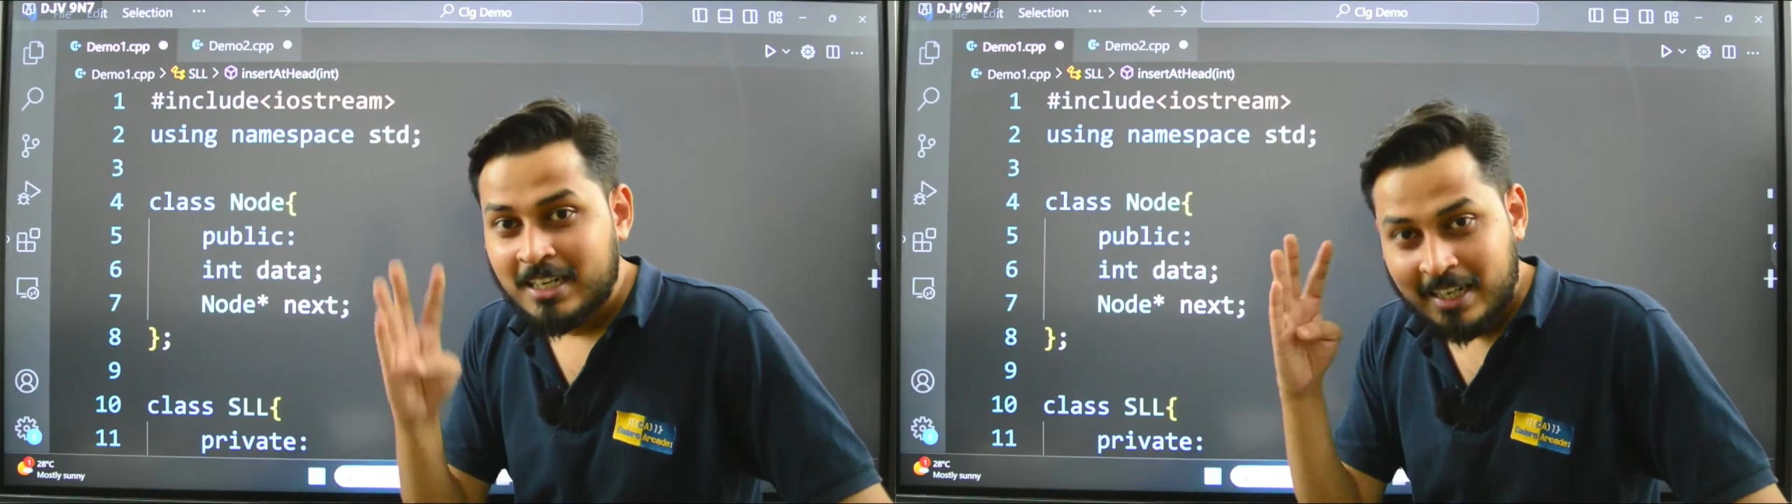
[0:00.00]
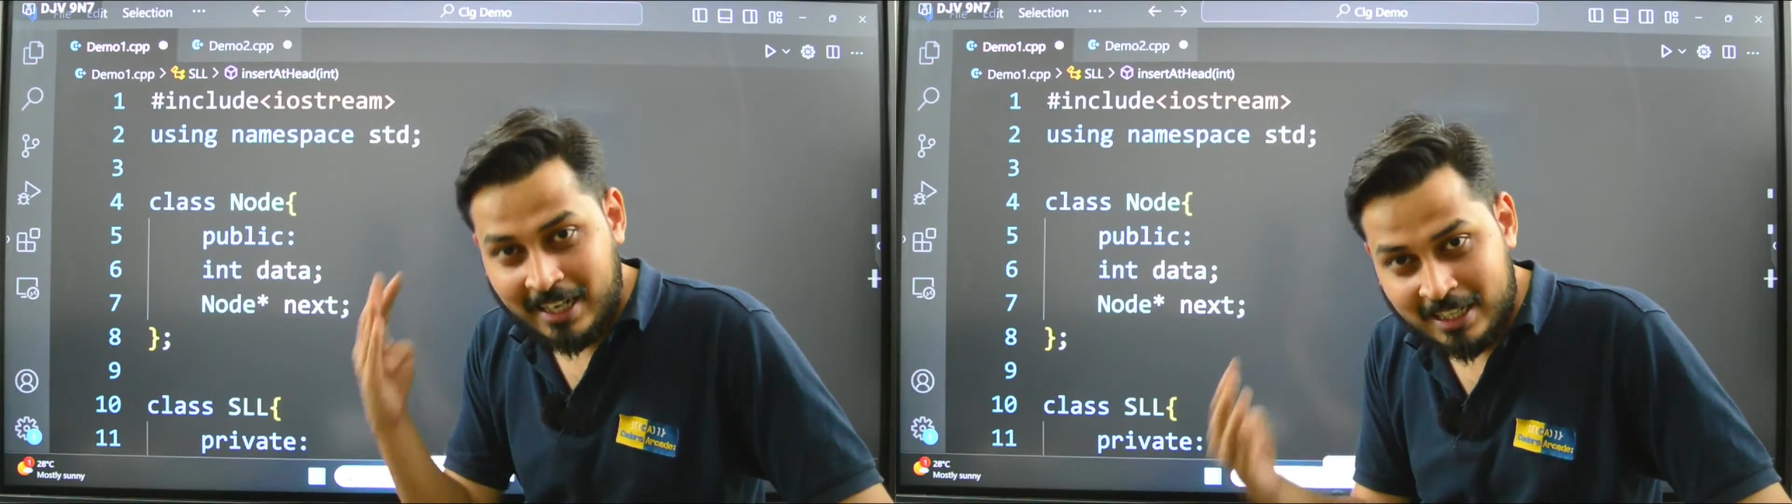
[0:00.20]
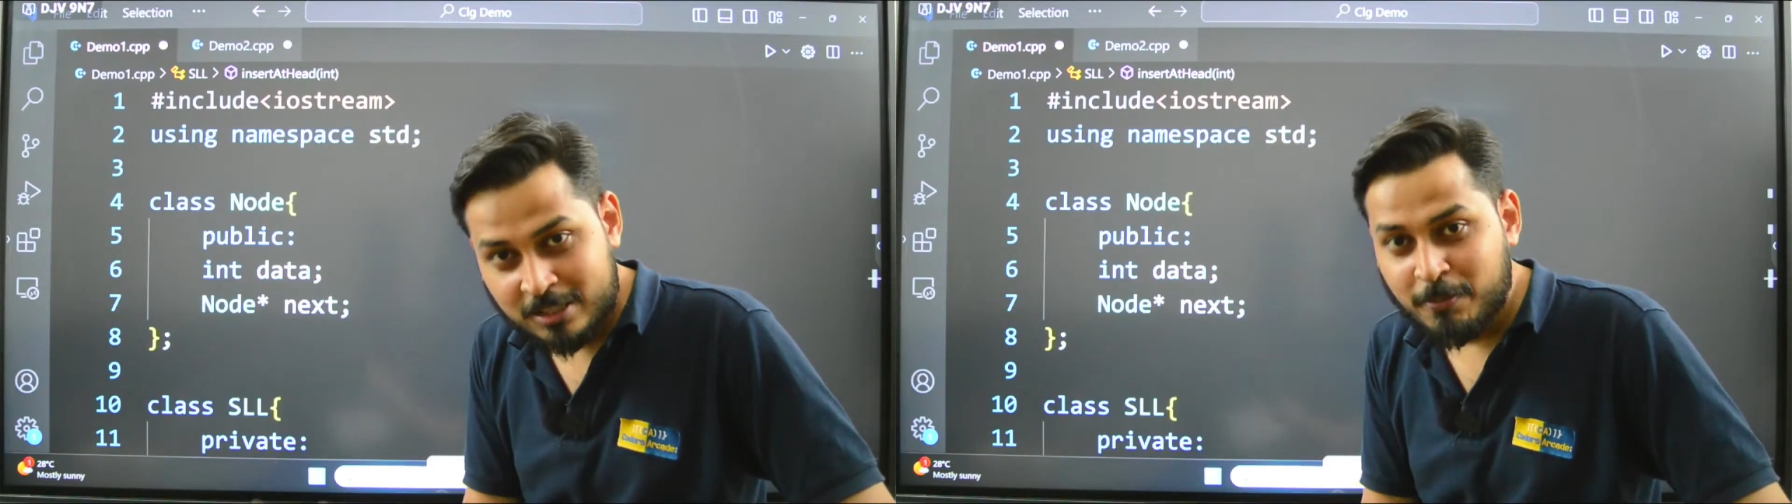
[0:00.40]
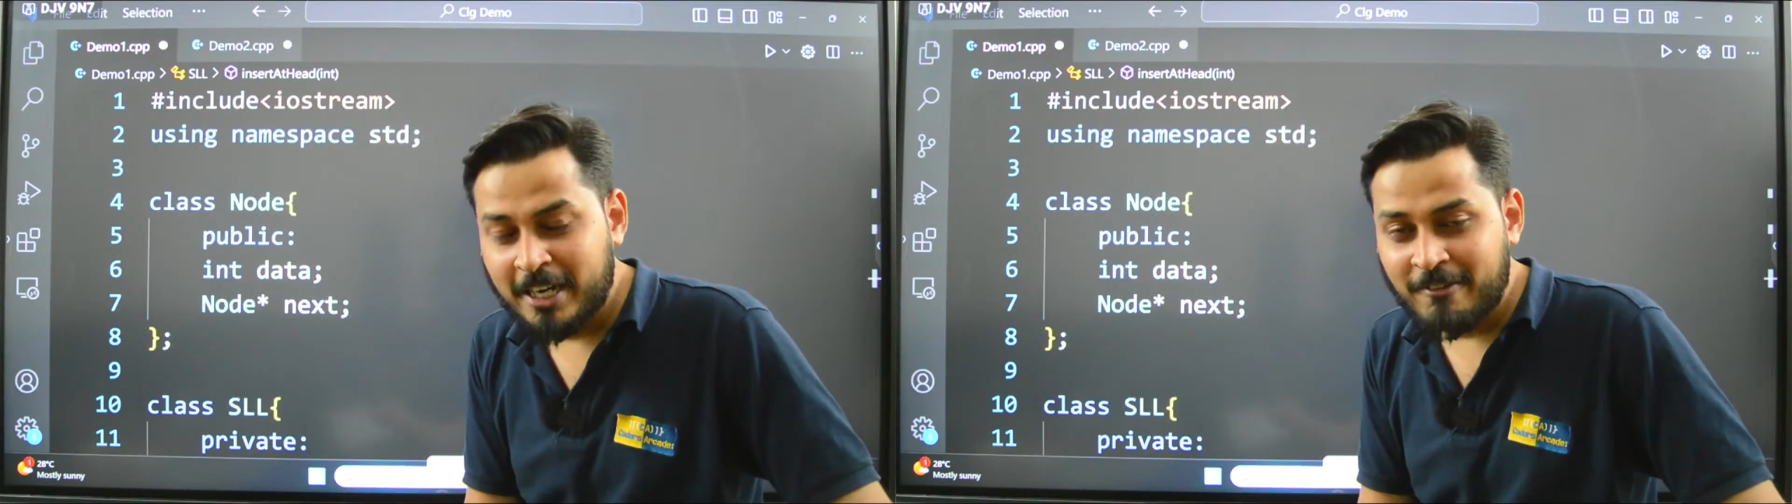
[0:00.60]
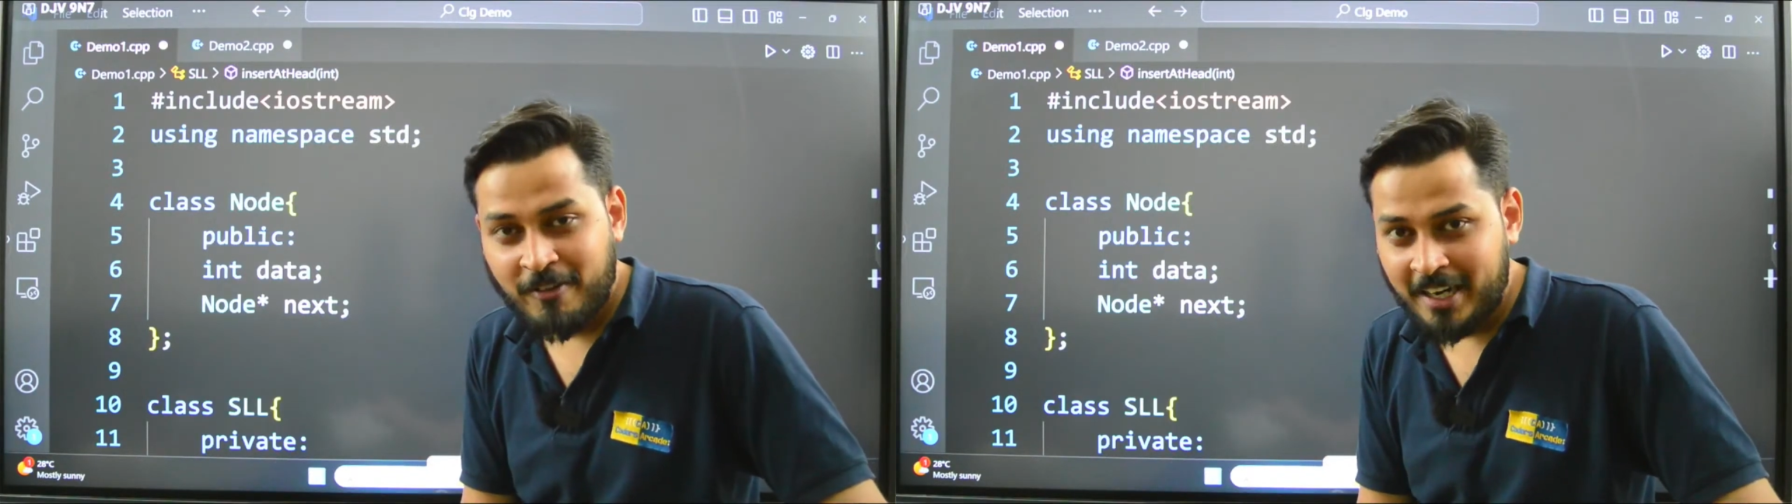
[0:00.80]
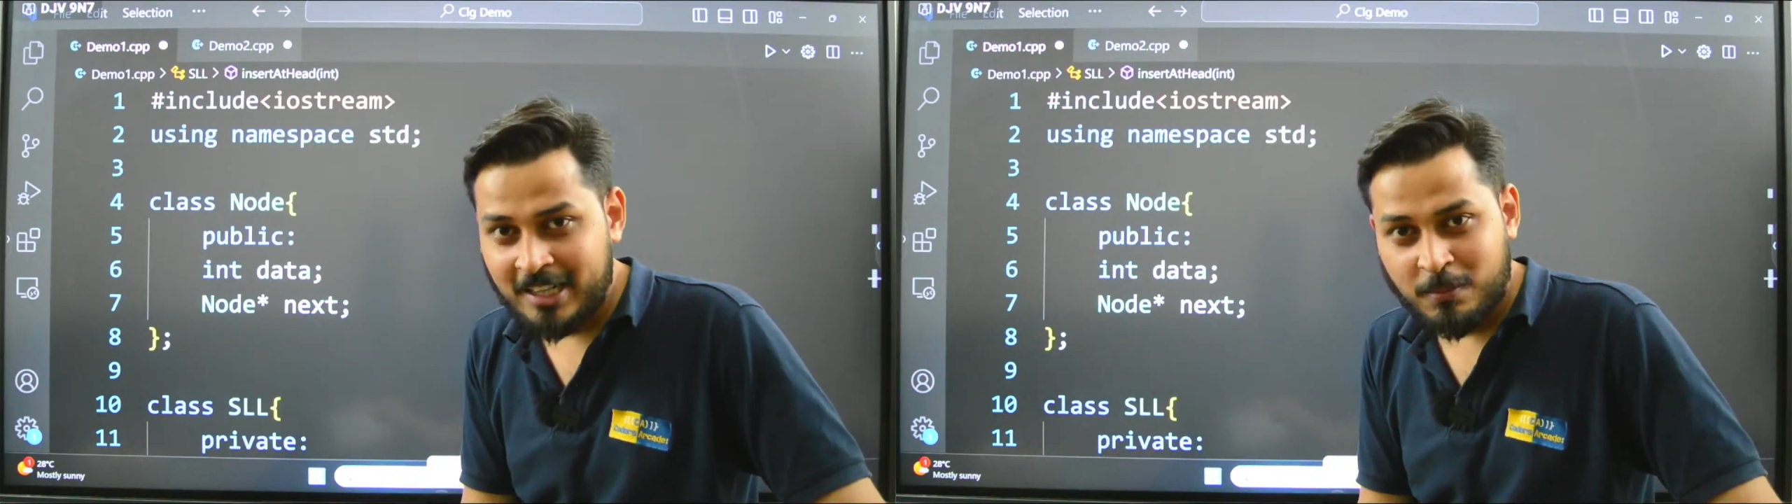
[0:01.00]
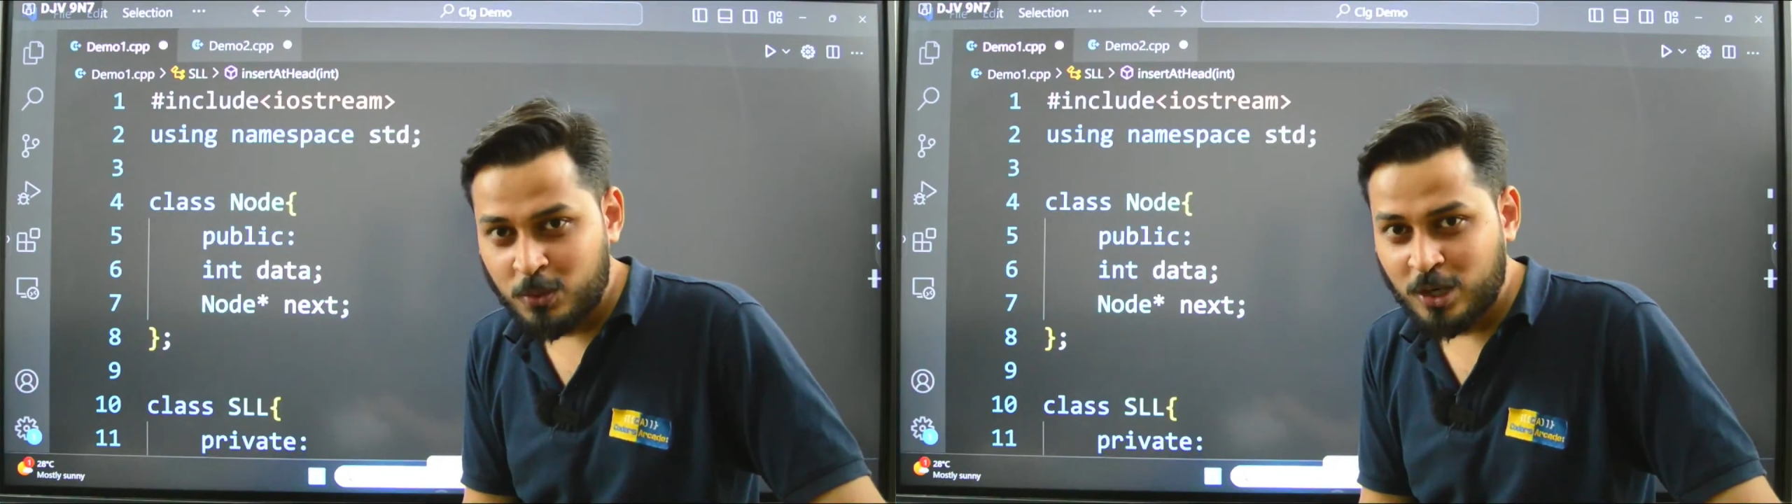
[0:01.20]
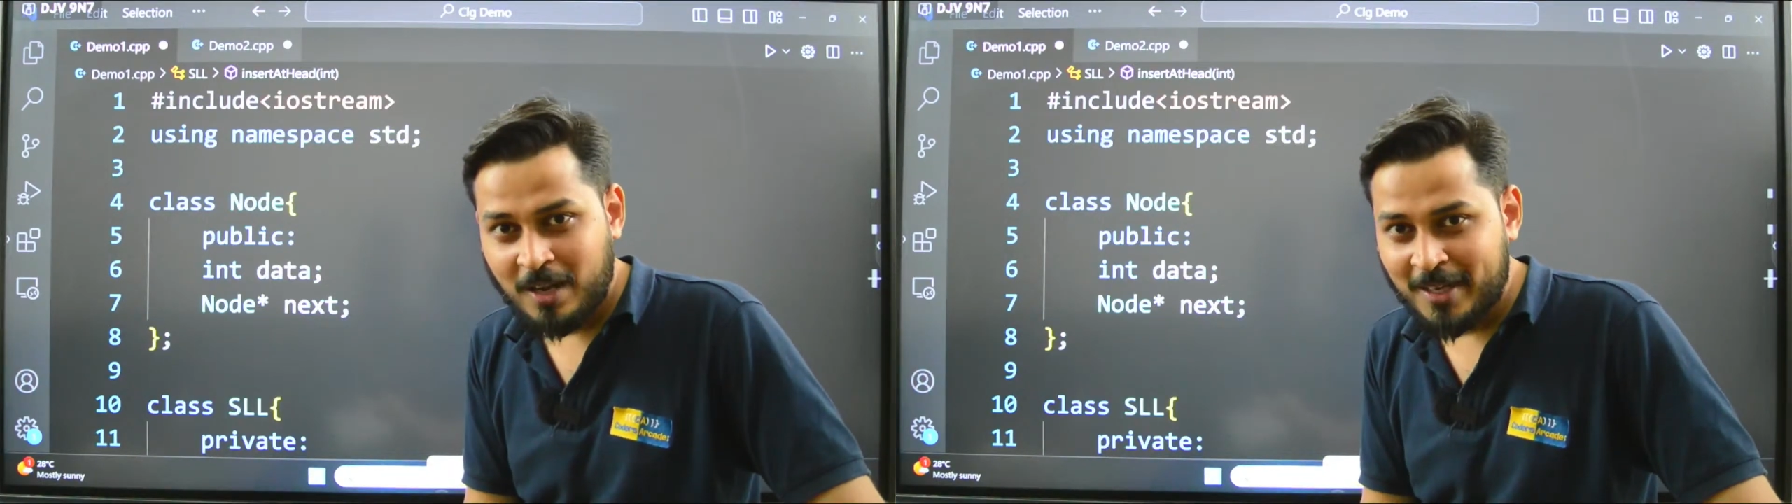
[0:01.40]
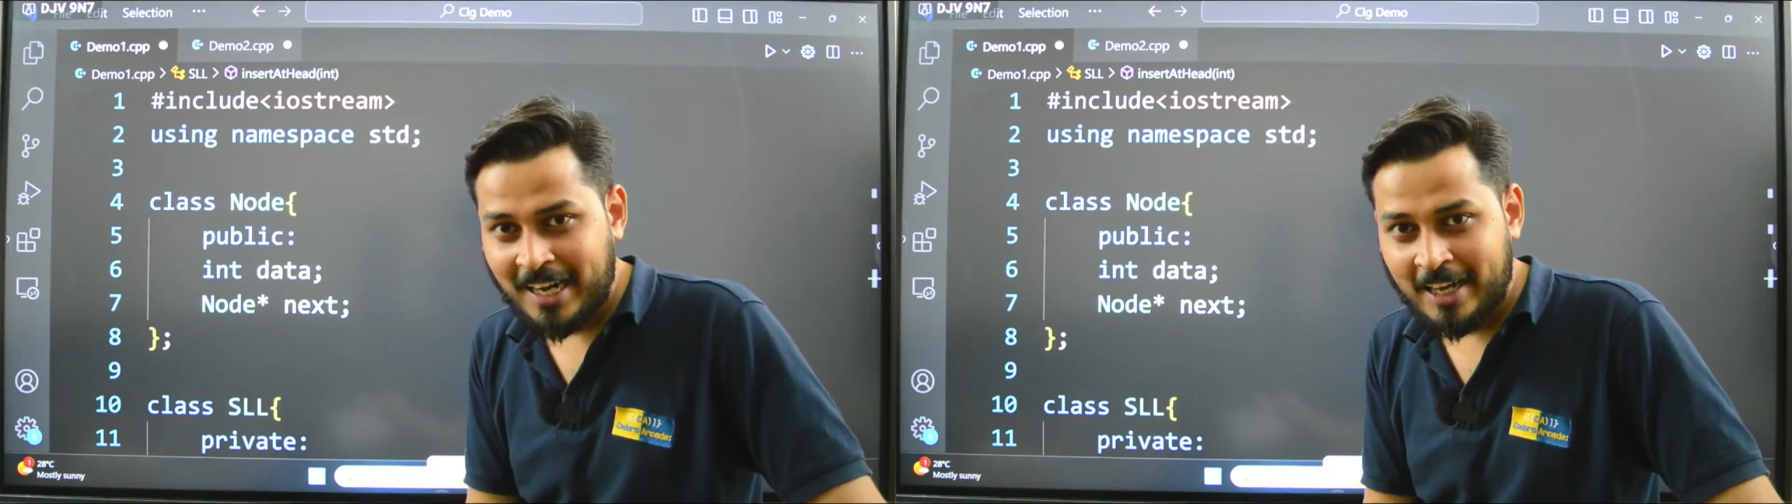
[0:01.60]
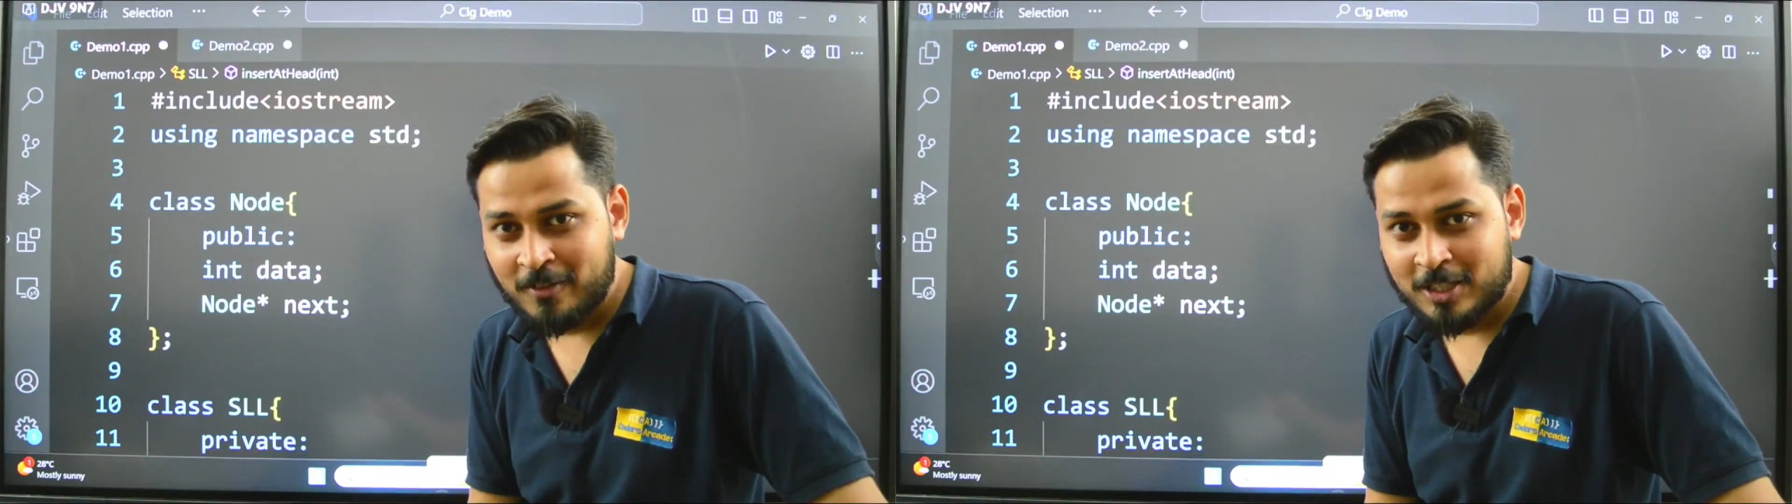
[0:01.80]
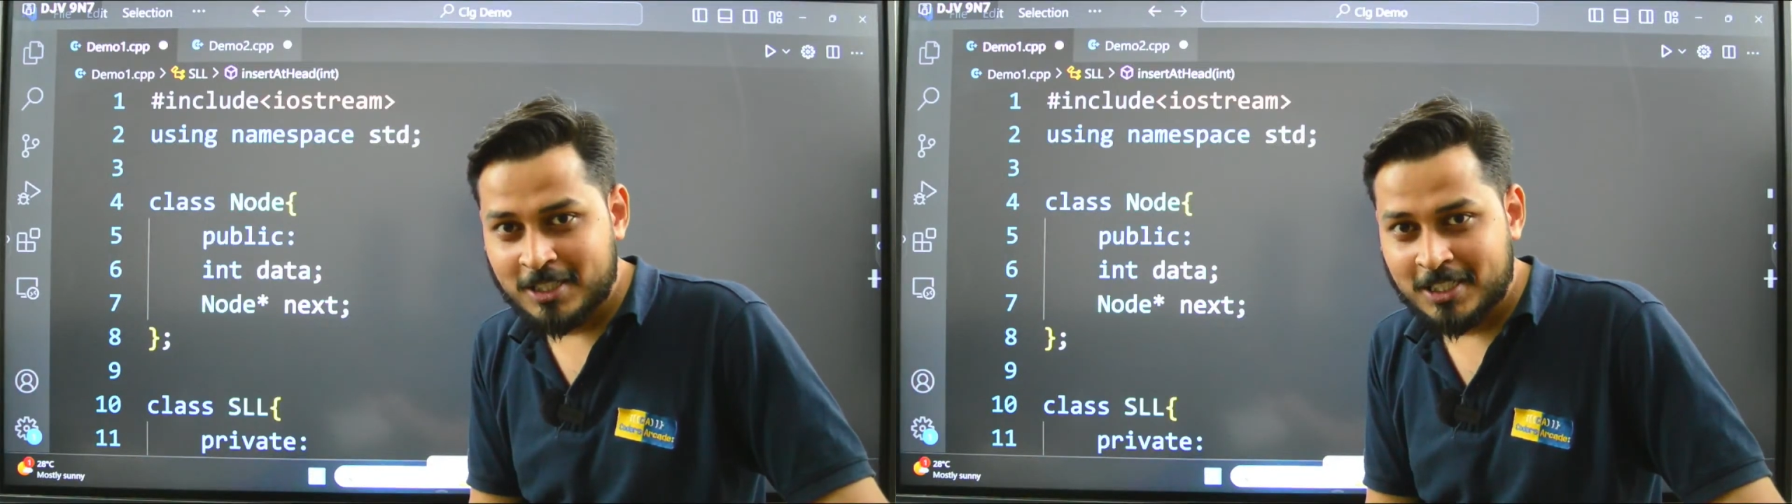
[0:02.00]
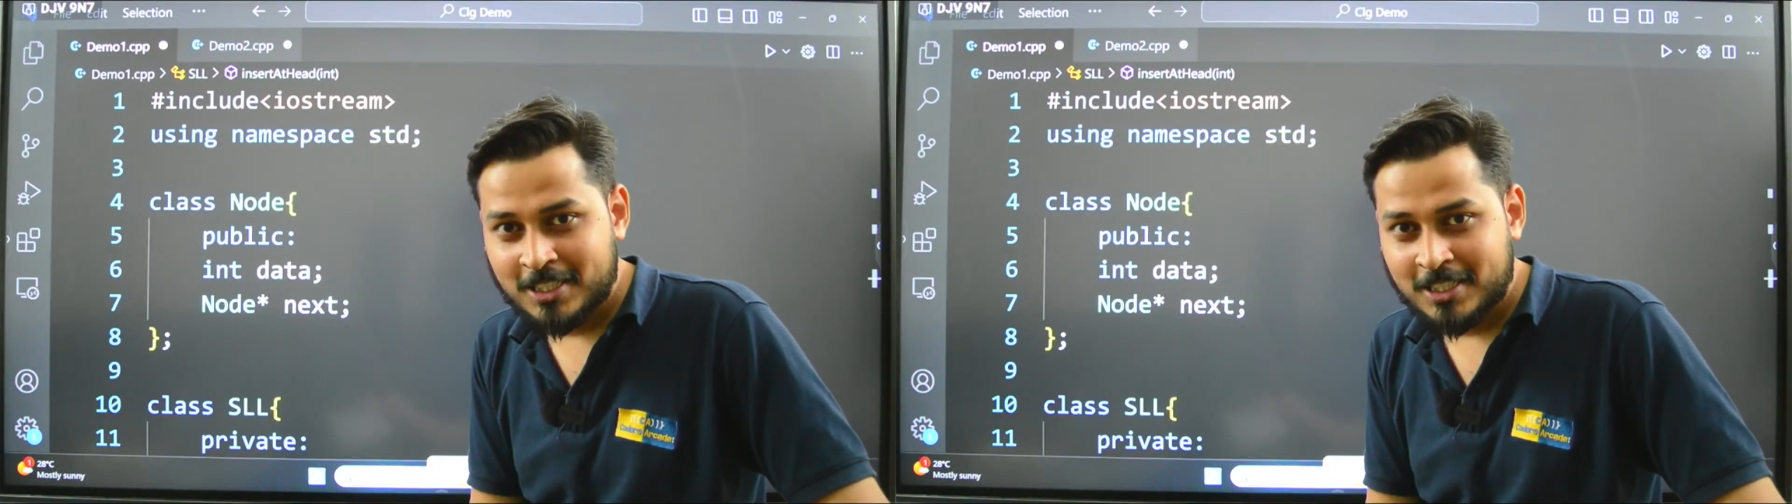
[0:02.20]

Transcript: it is predefined in the programming language.